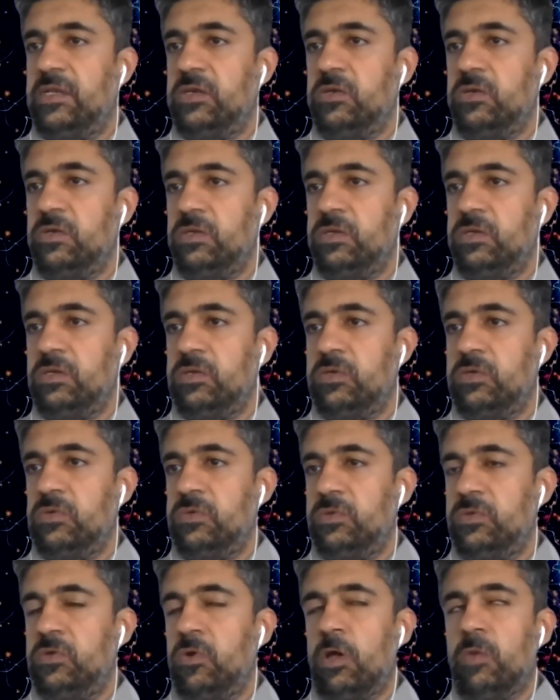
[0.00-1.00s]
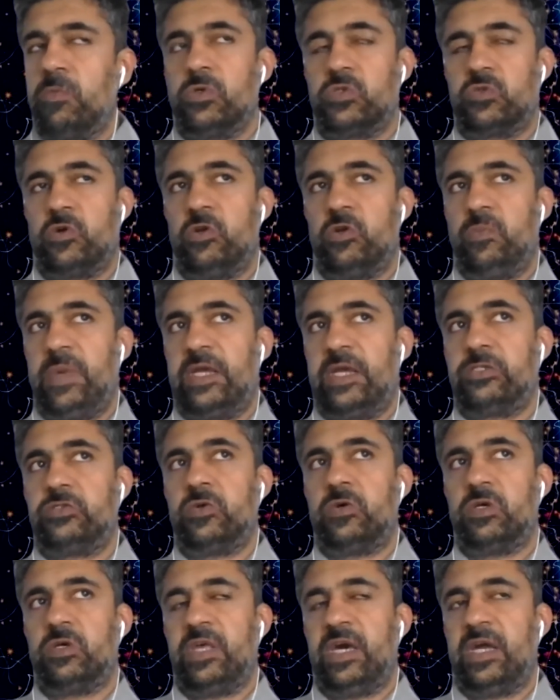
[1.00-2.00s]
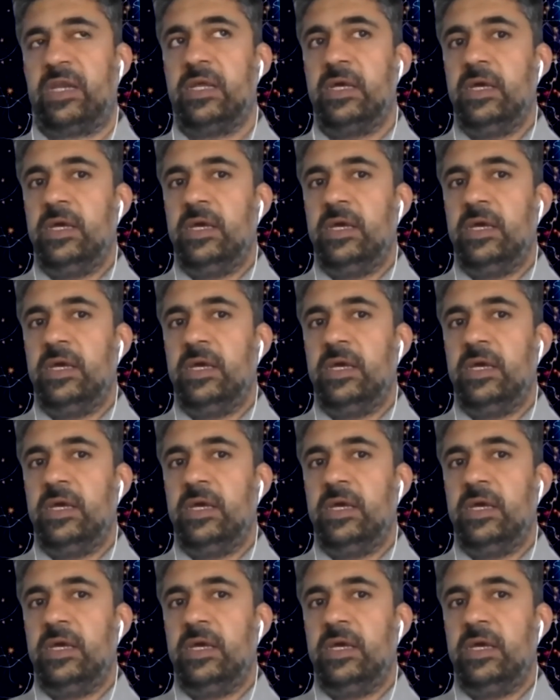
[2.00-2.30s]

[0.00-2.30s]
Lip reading: You almost want to make sure that